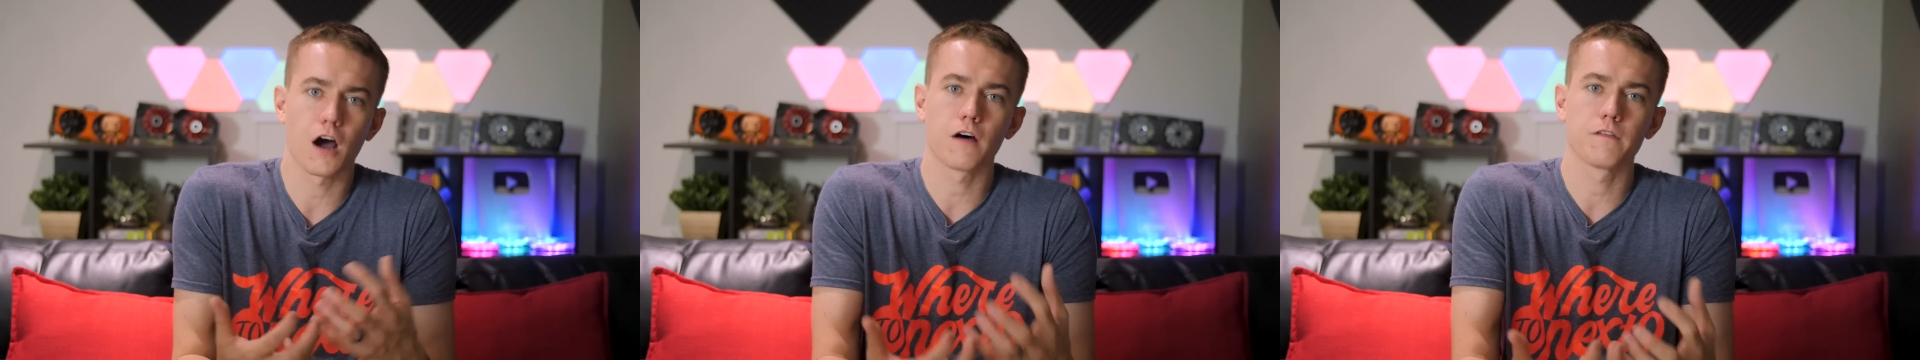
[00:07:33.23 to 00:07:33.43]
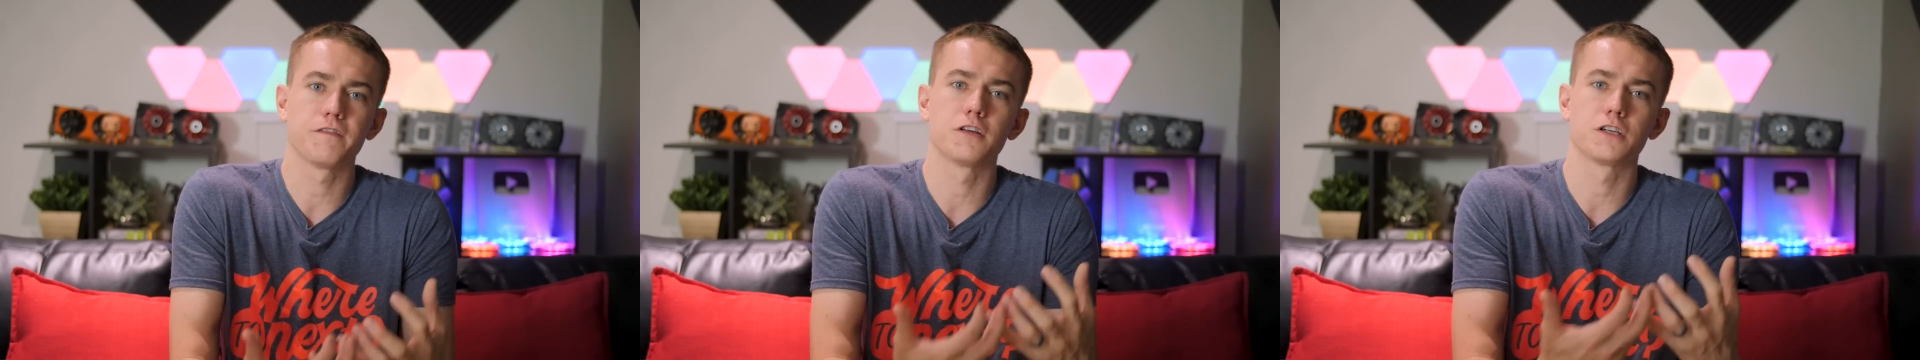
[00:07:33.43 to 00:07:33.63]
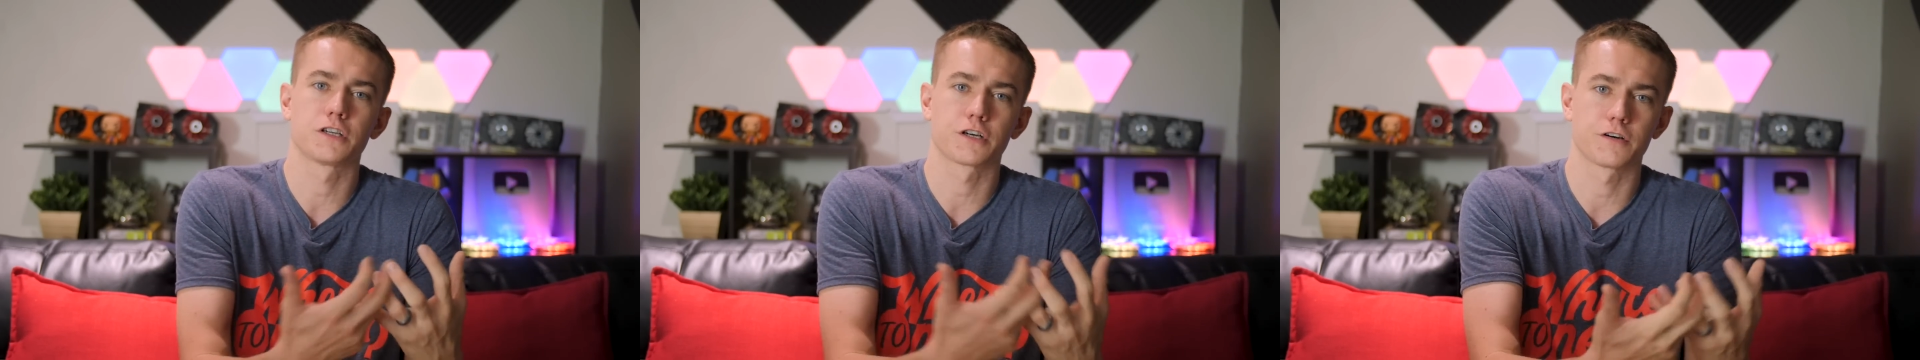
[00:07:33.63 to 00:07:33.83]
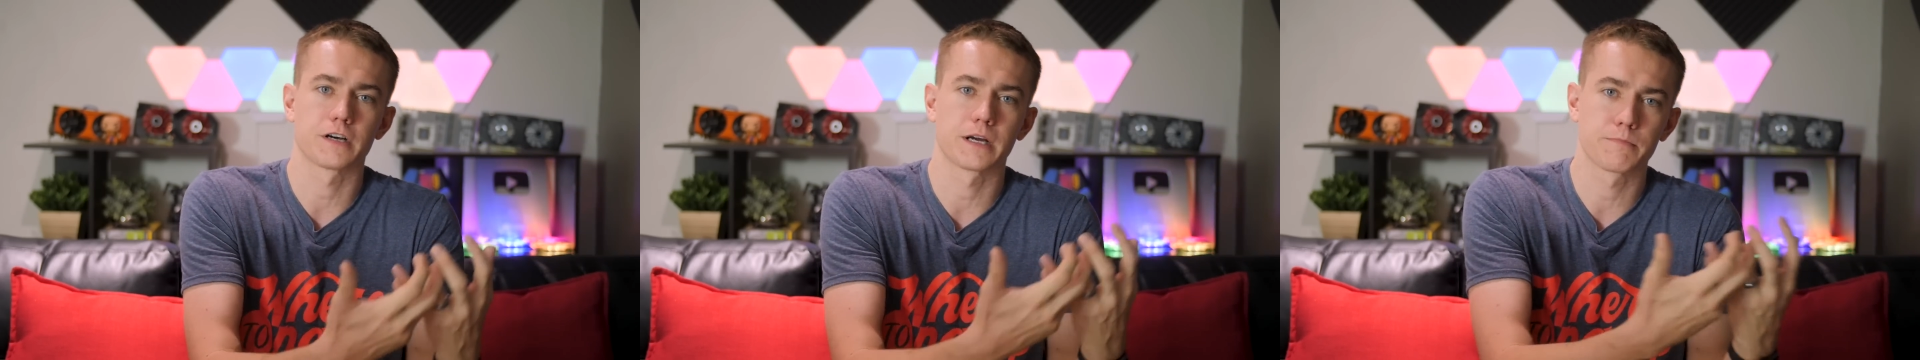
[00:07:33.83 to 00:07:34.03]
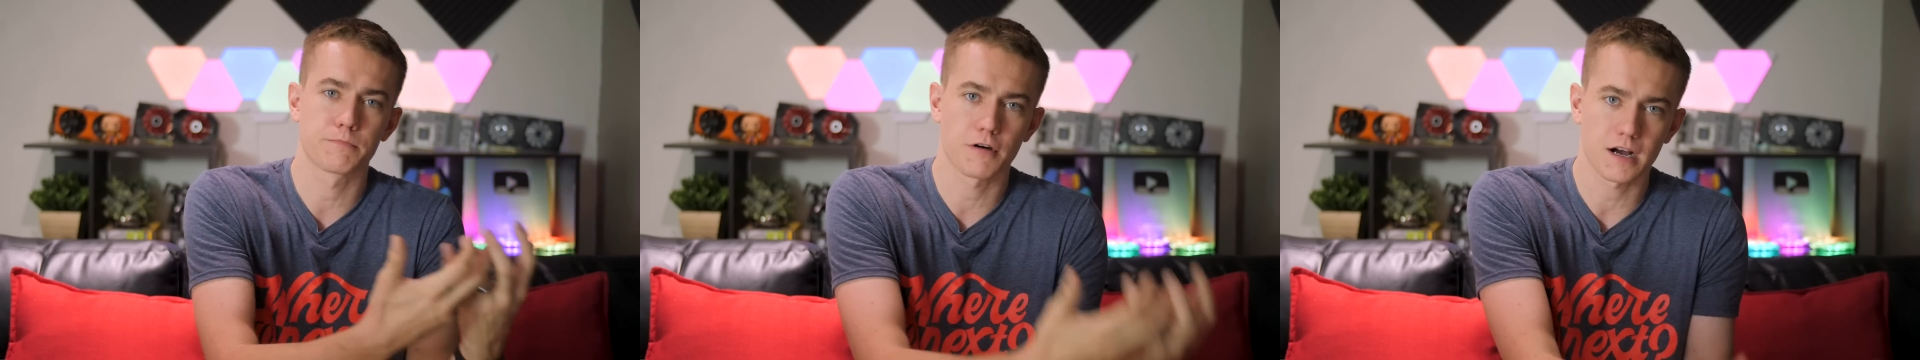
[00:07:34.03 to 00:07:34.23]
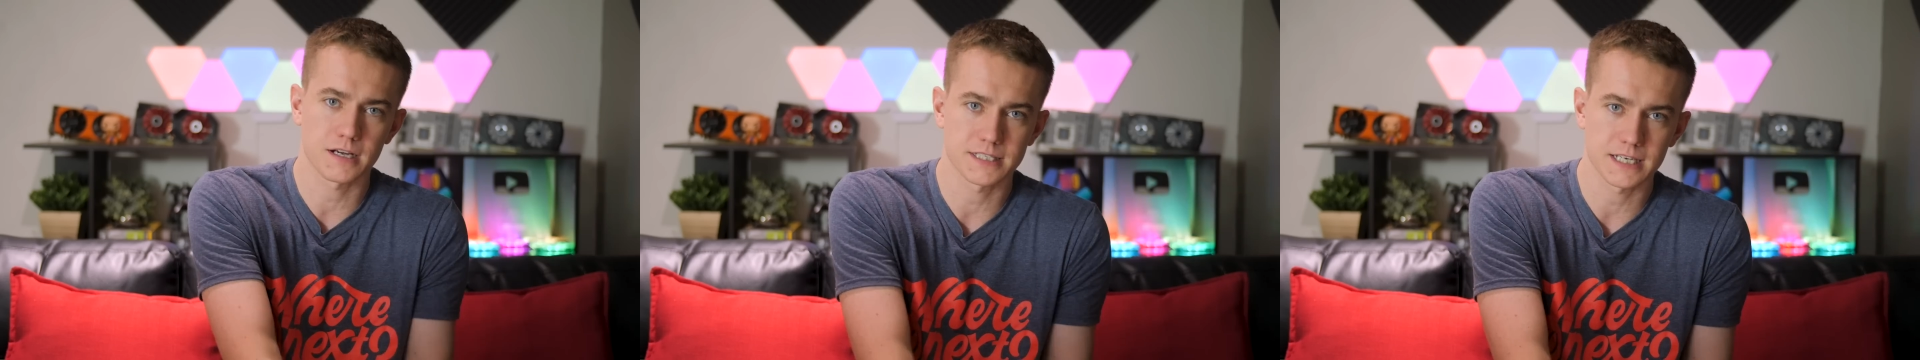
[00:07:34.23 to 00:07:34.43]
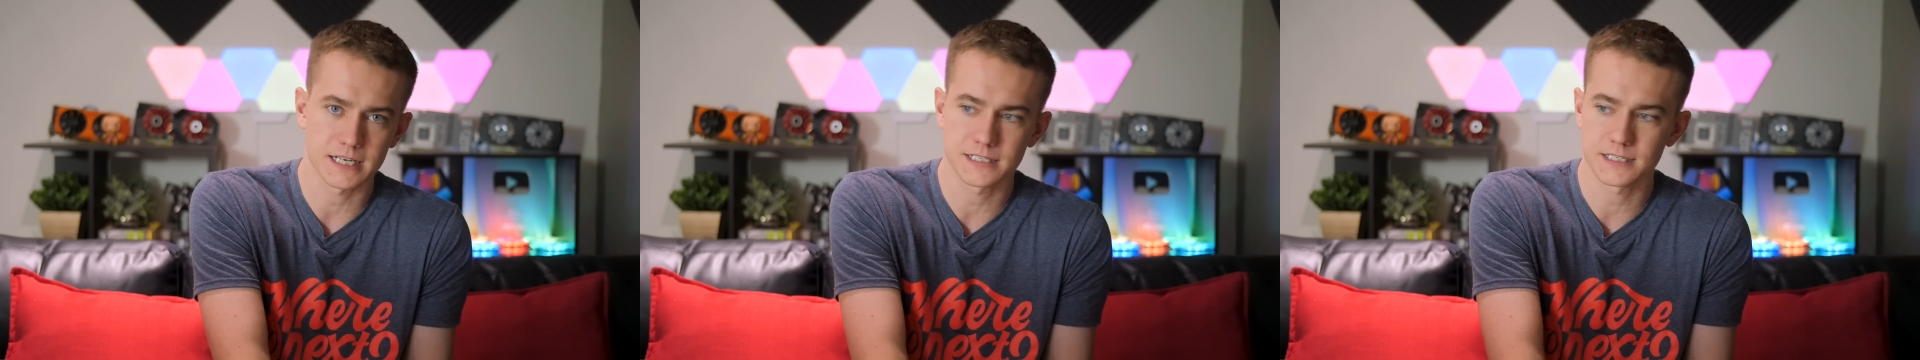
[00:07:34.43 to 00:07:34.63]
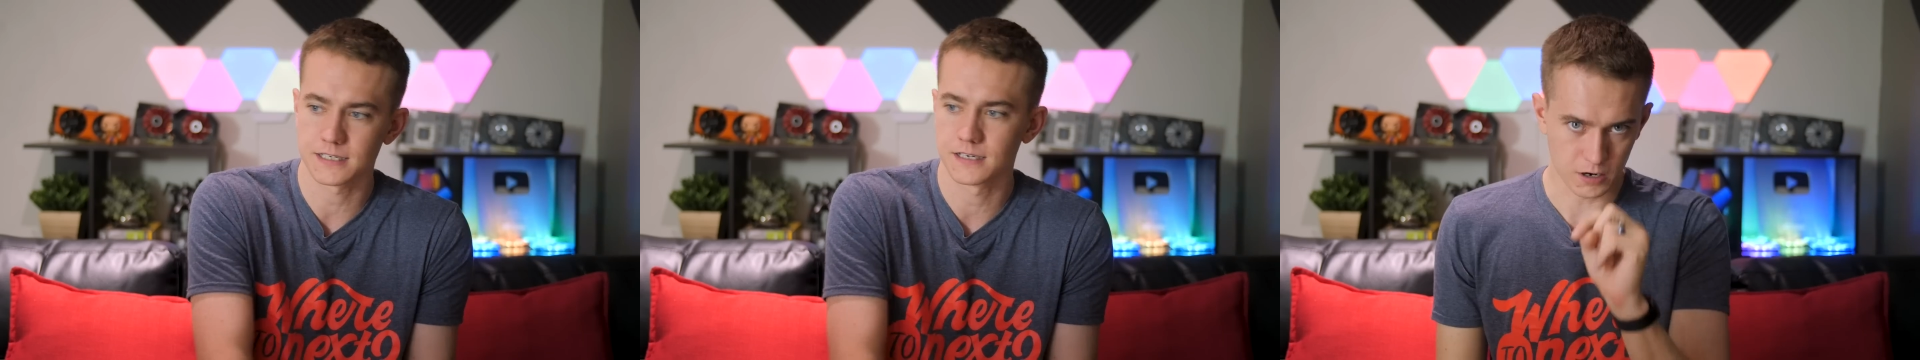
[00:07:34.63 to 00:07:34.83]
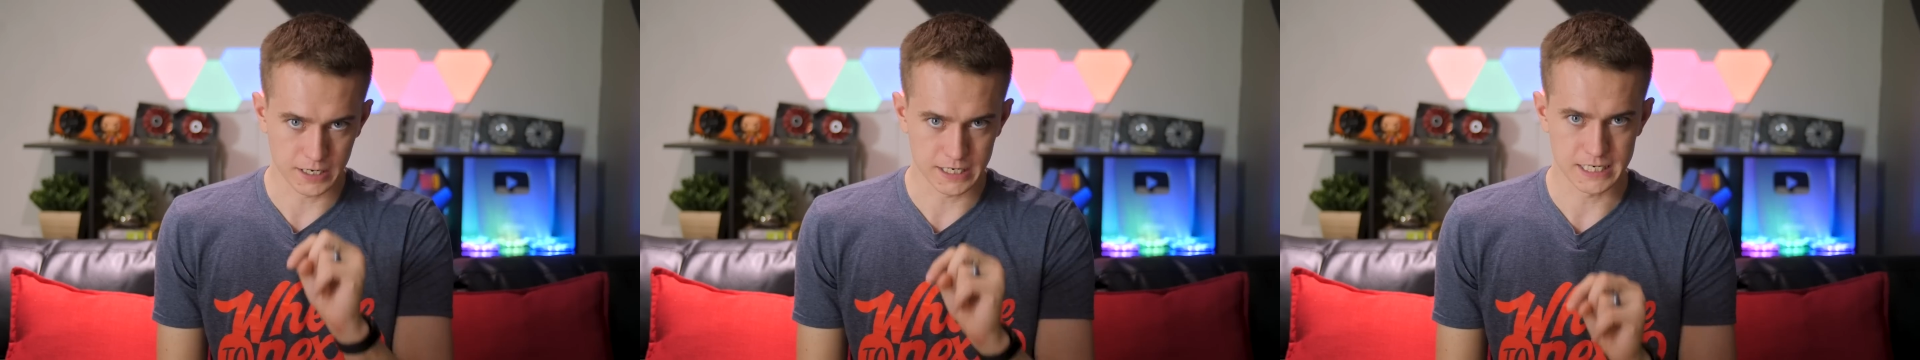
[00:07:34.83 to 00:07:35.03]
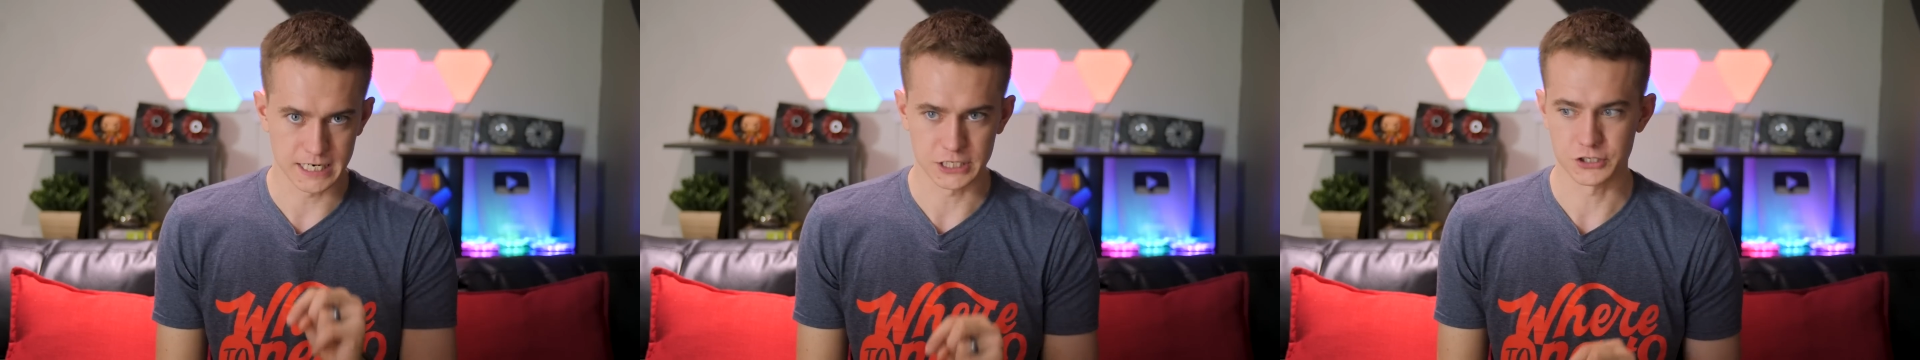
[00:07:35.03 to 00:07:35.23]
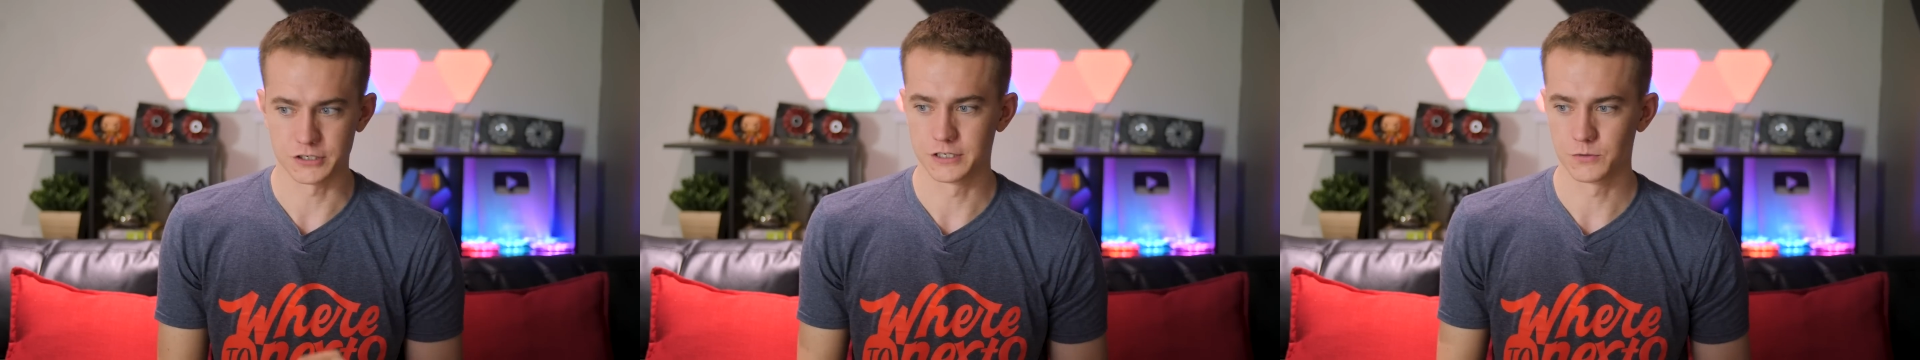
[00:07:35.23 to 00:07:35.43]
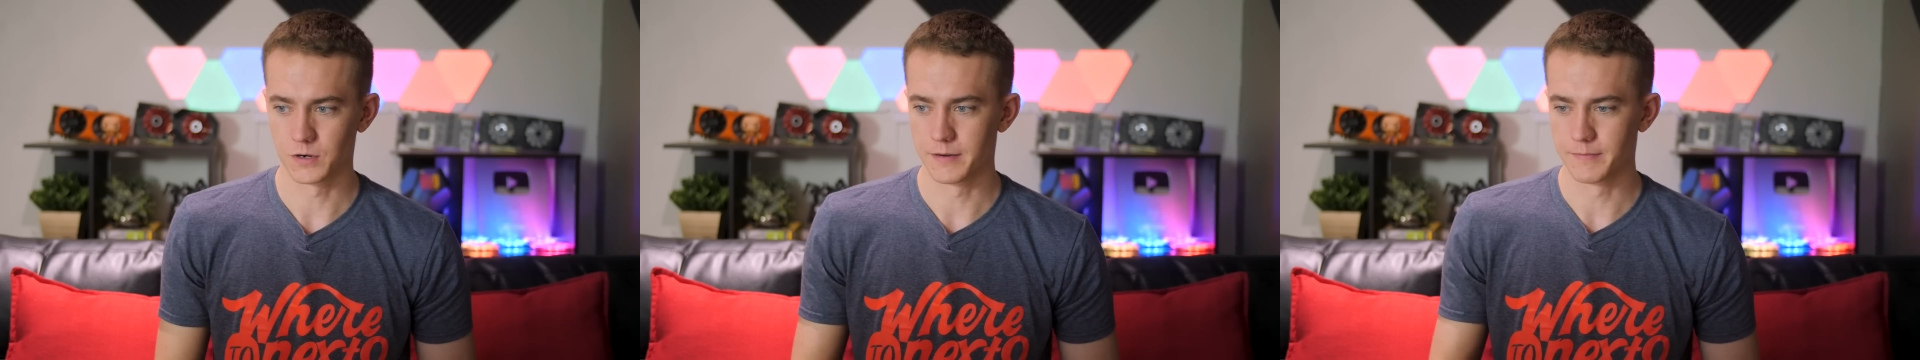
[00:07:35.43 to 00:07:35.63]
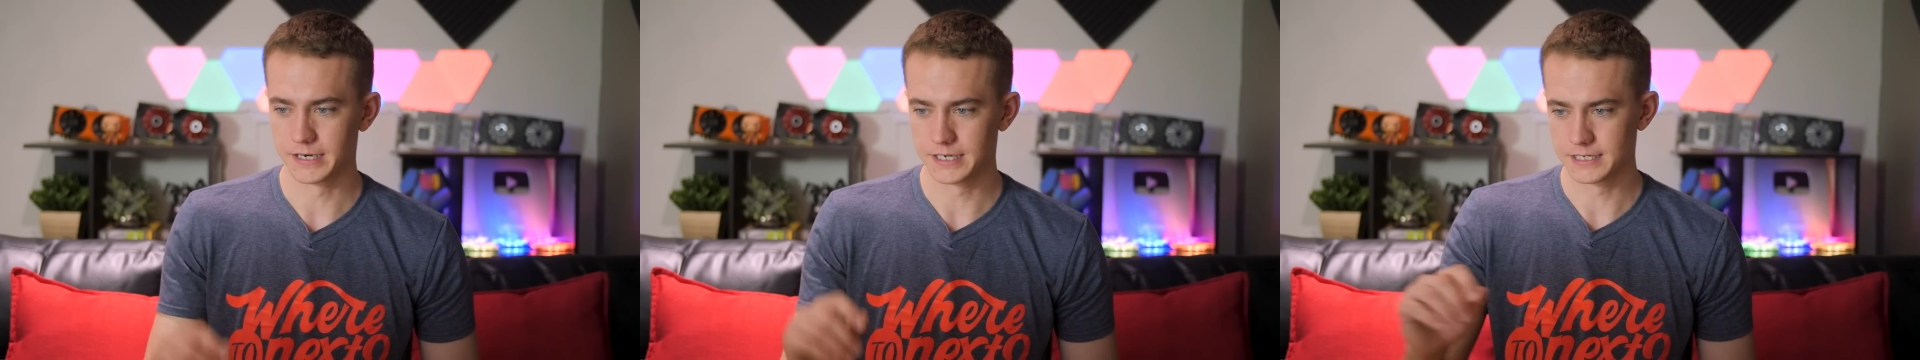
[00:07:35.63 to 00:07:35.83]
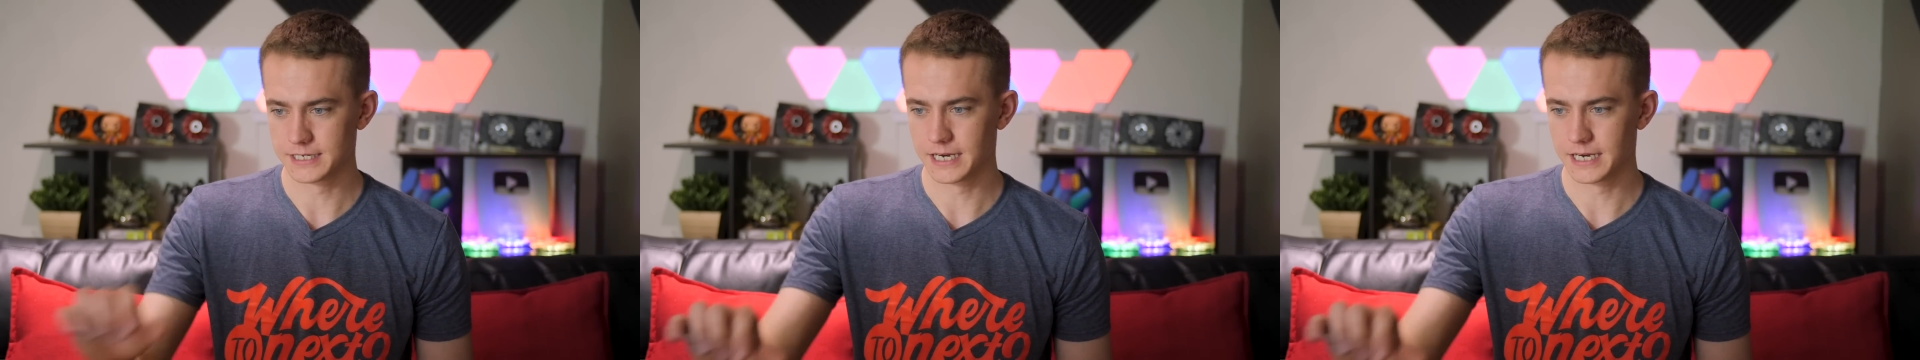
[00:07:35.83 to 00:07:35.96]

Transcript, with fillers: of the Turing process. Architecture is what I meant to